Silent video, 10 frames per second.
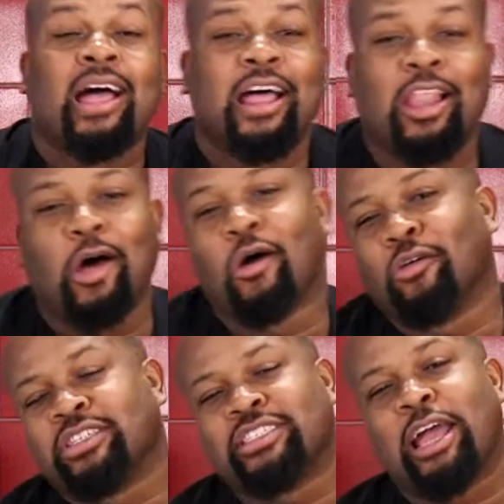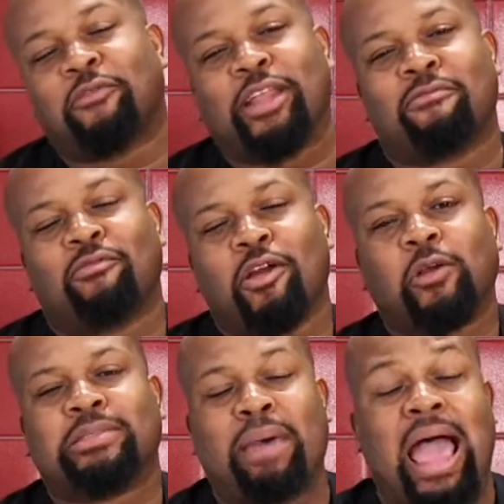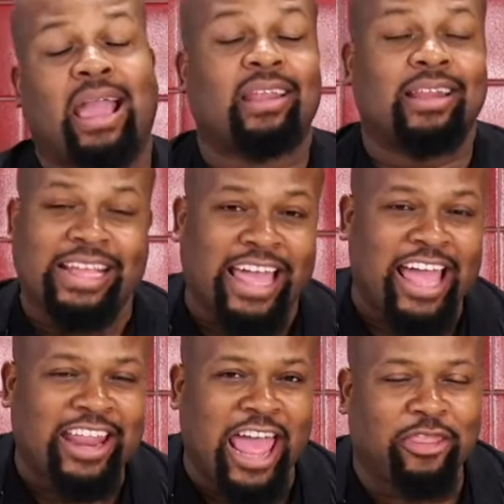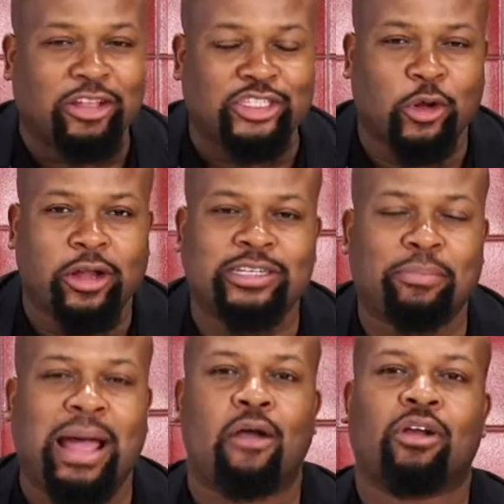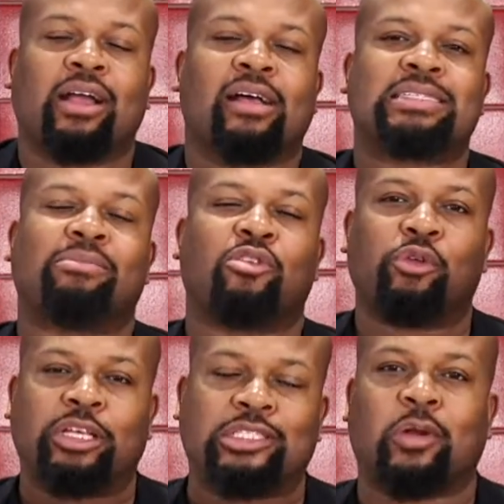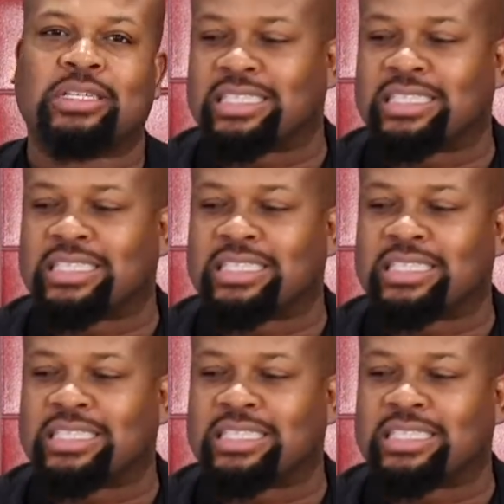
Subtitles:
Hello, Chef David Rose back at it again at the Georgia Power Customer Resource